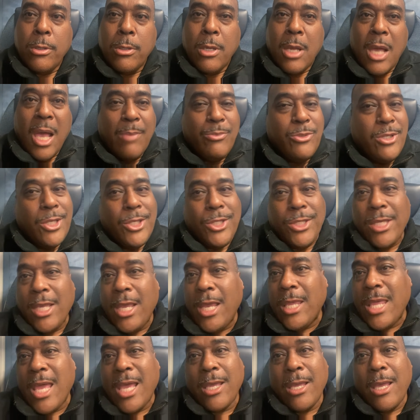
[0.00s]
I'm just
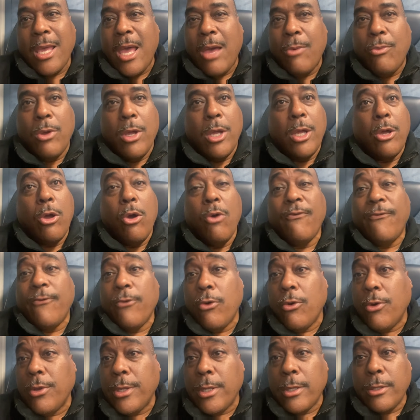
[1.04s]
saying, I wouldn't go
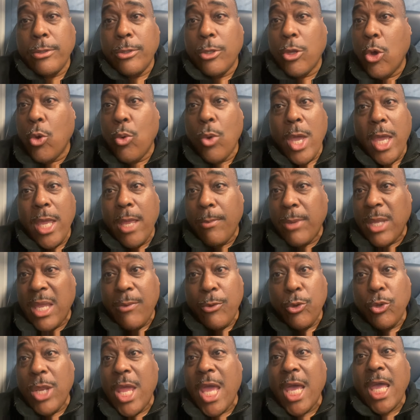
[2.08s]
for it. No way I'm giving
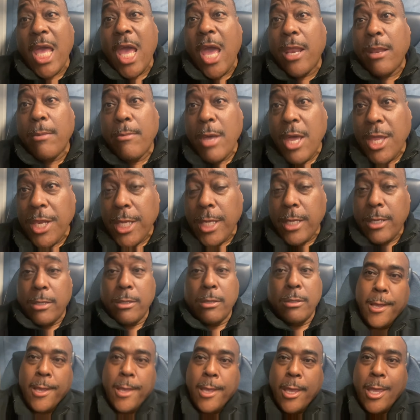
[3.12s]
you that kind of money.
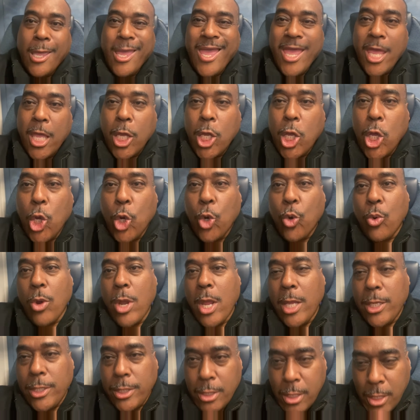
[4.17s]
And
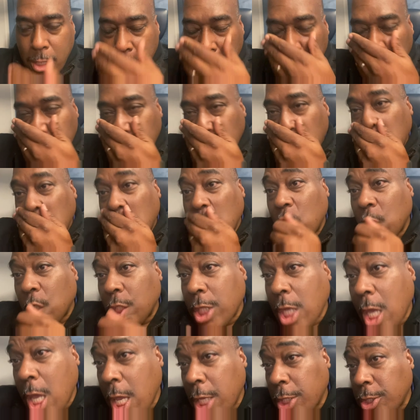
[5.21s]
congratulations to the
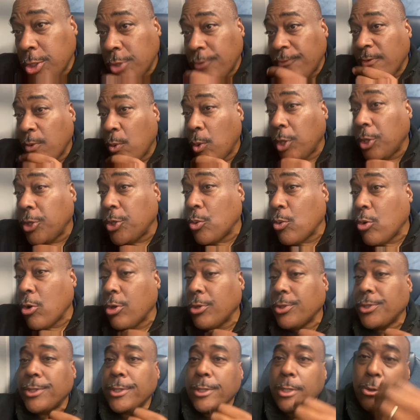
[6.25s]
Dodgers for winning the
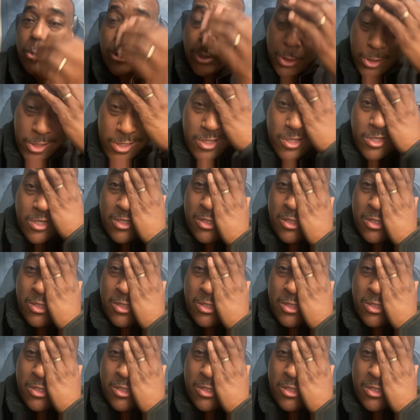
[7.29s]
World Series.